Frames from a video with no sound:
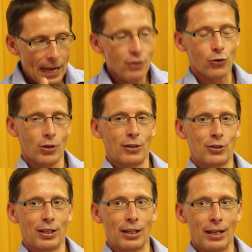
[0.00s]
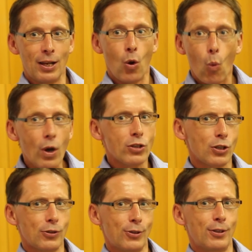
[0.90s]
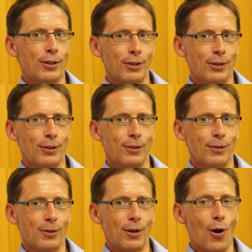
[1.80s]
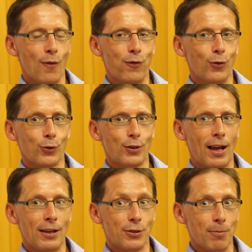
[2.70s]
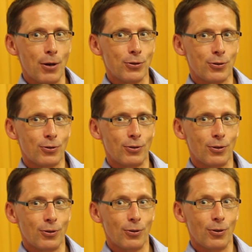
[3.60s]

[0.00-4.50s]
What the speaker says: Interestingly, which is the armed force that has the most...